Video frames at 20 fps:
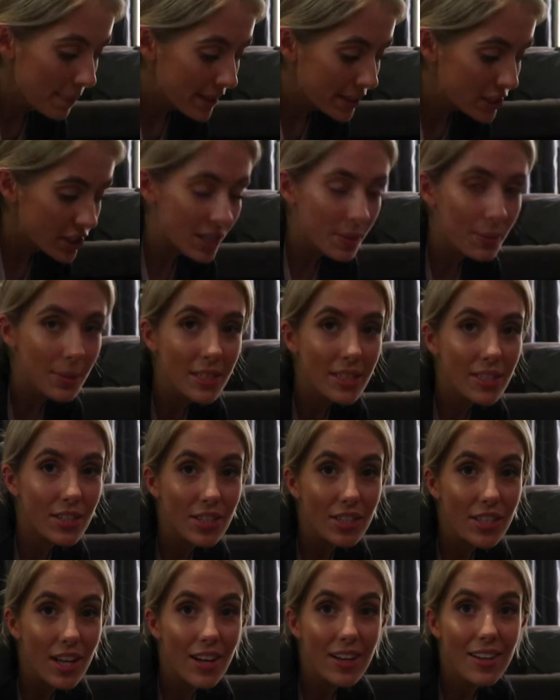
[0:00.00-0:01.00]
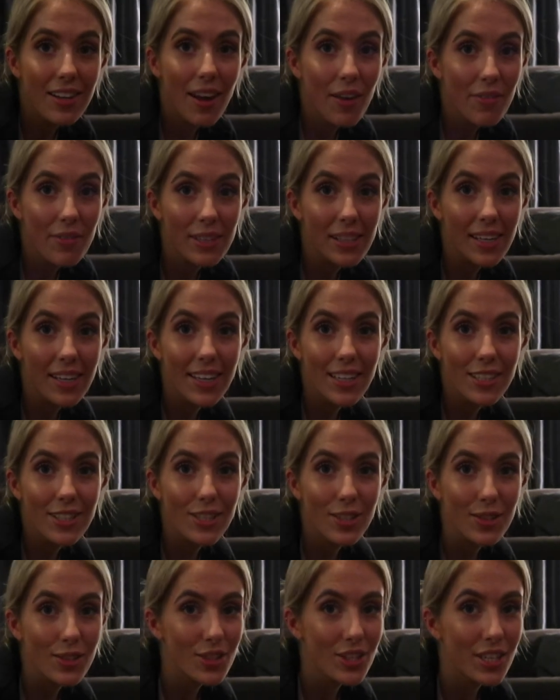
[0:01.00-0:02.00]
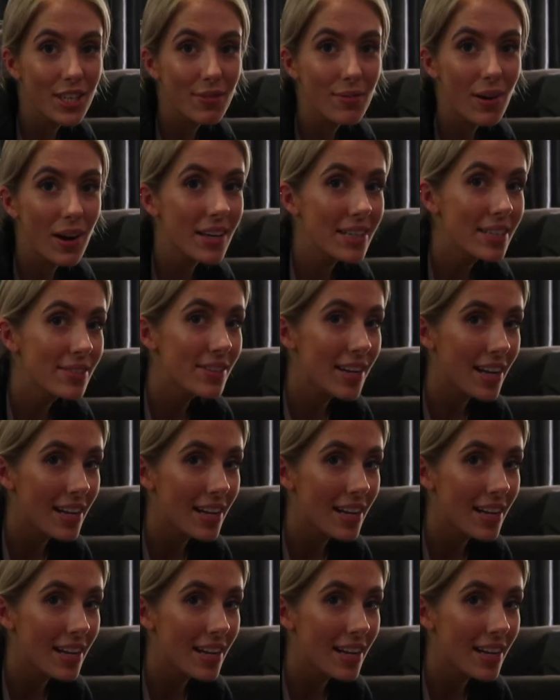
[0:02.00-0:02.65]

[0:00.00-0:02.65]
she was just loving it as soon as she arrived.